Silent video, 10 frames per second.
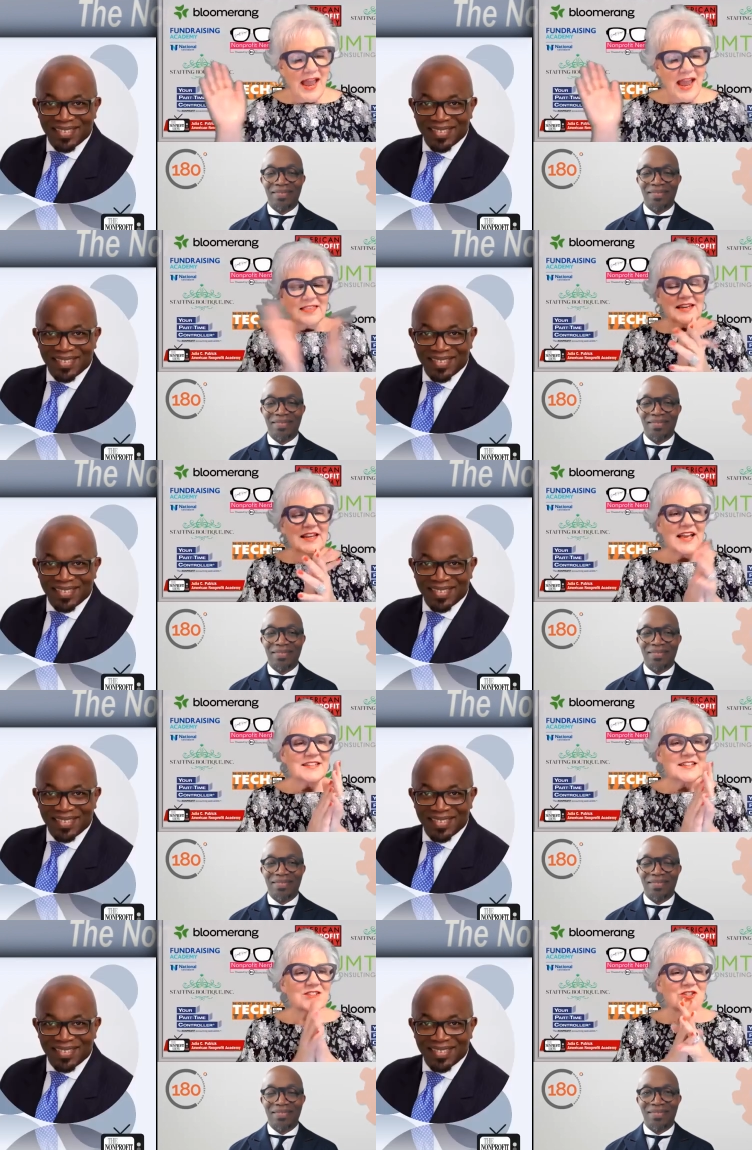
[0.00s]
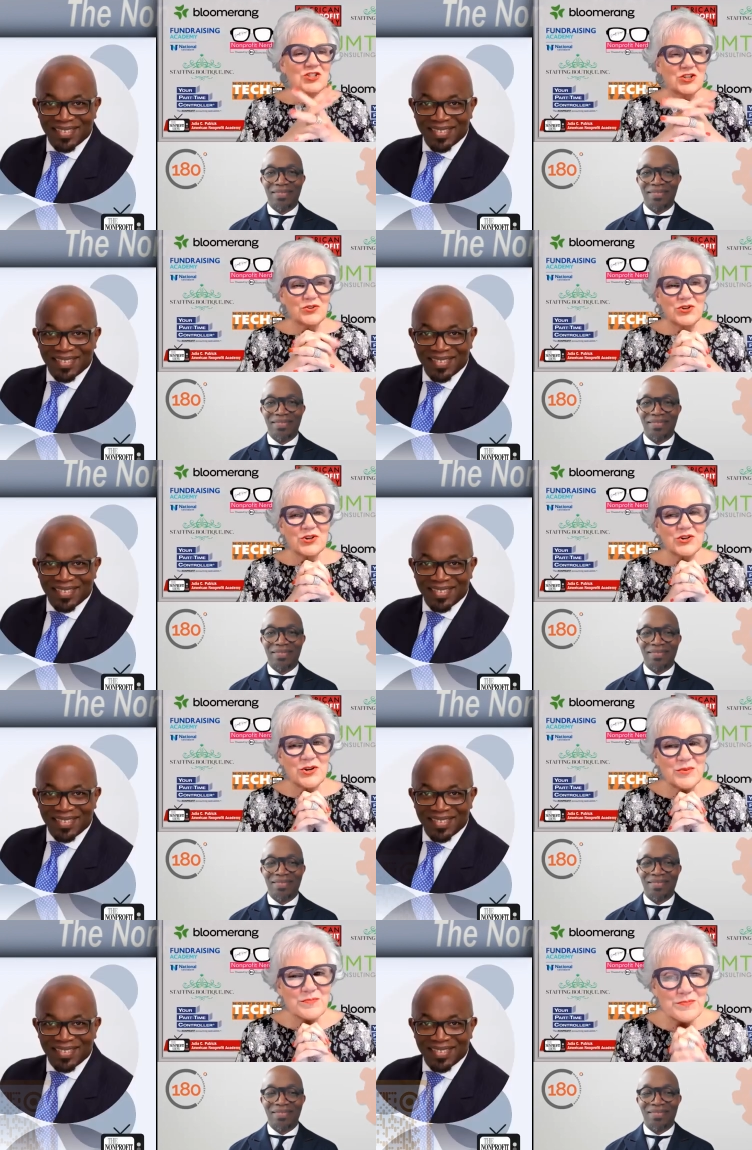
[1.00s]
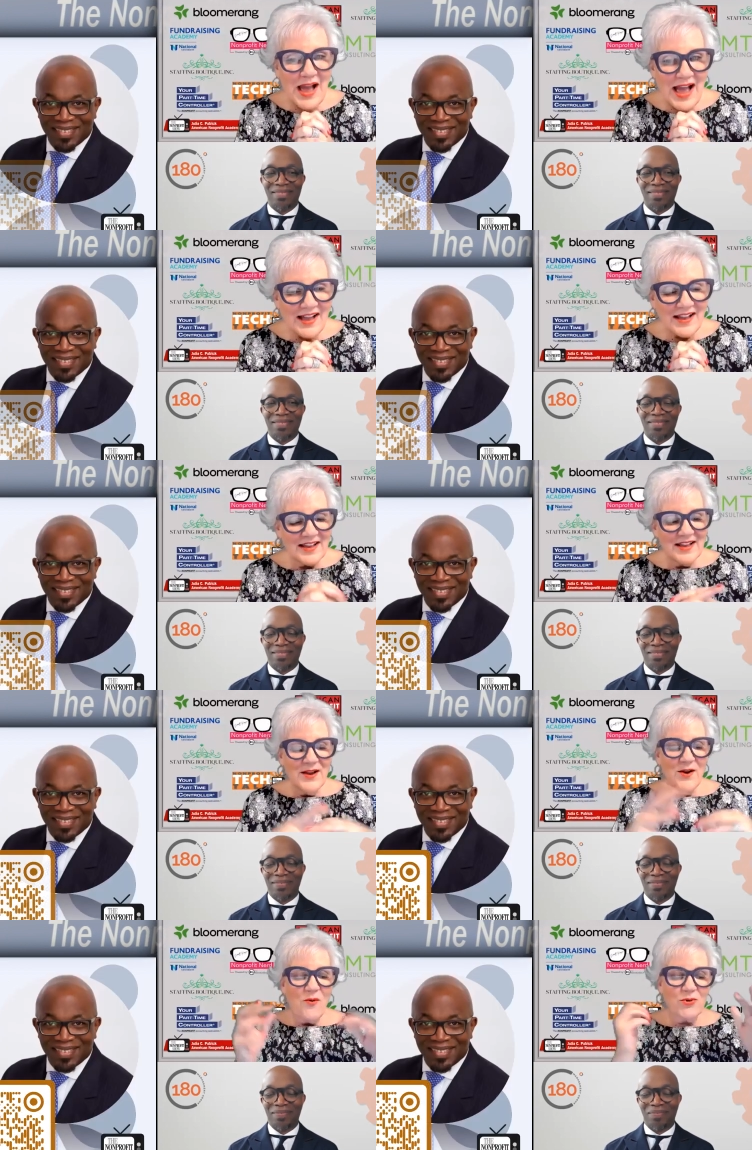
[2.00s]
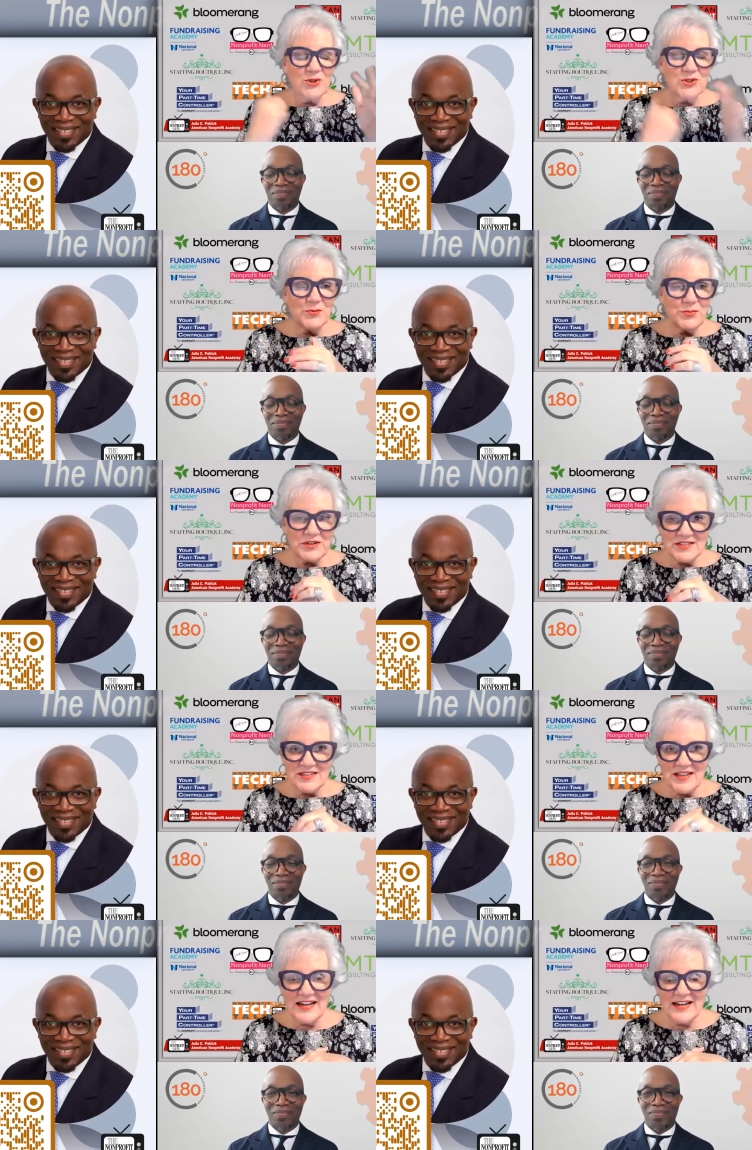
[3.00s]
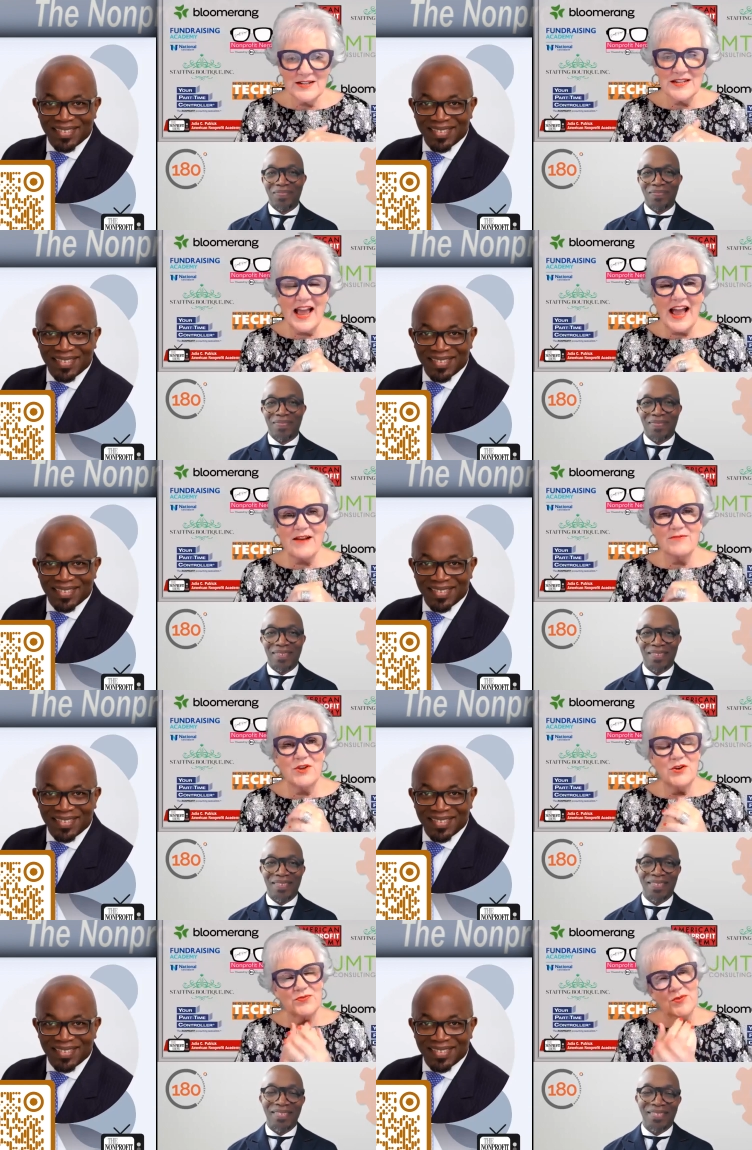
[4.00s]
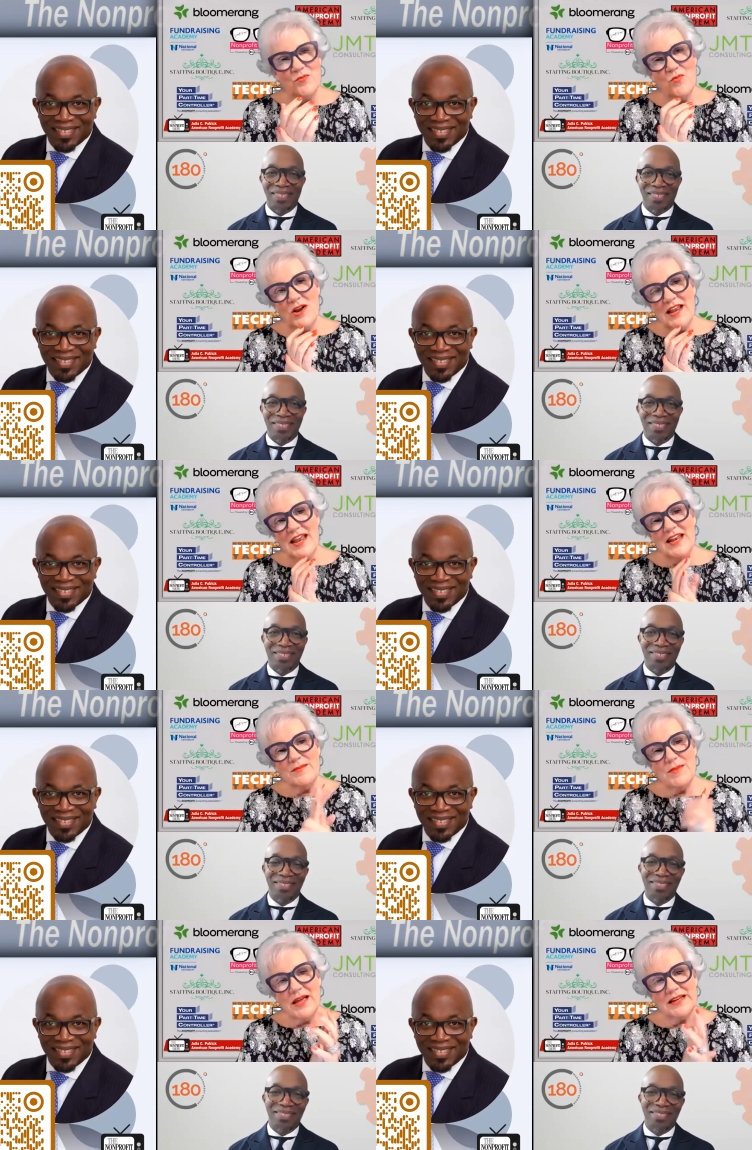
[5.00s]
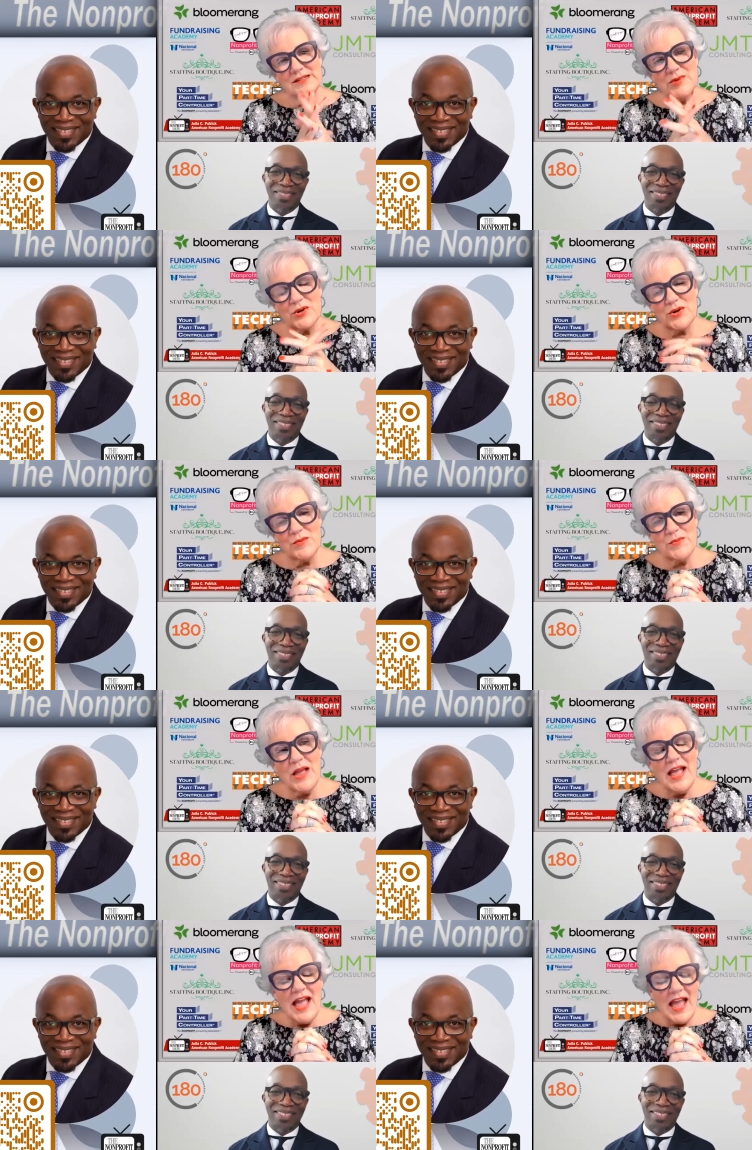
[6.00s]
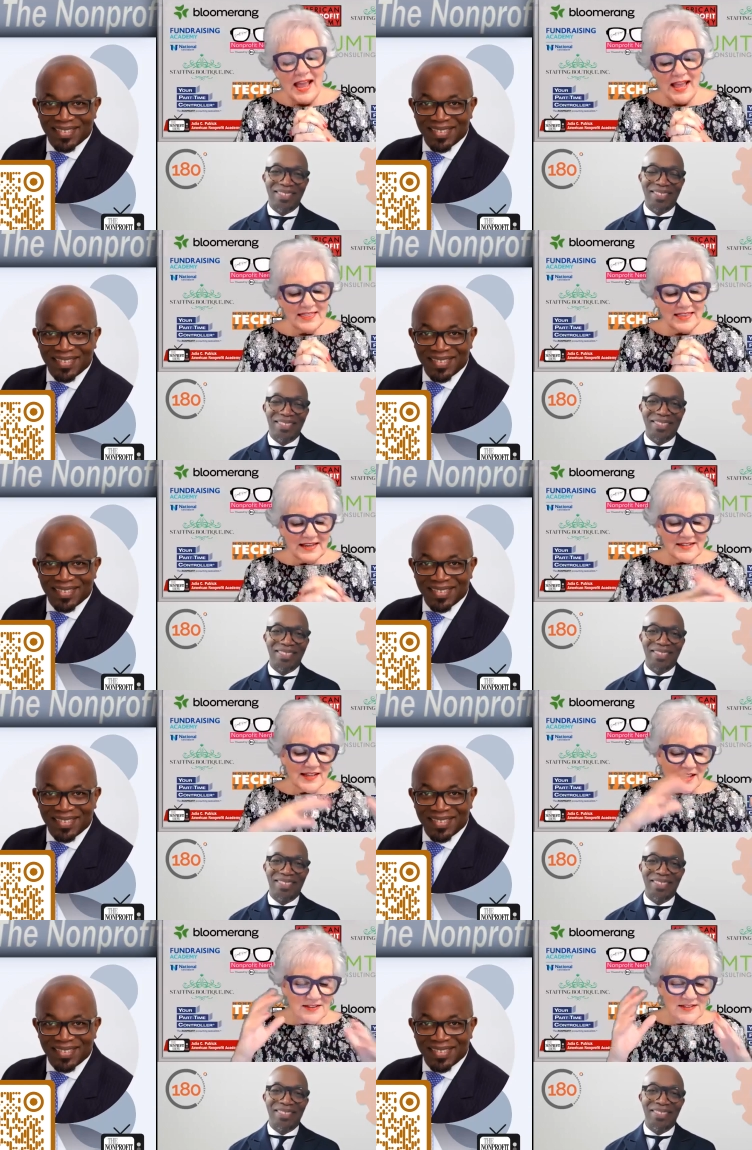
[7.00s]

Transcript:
Speaker 1: Anthony A. Dix Jr., you're back. We're super excited to have you from 180 Management Group. Anthony, tell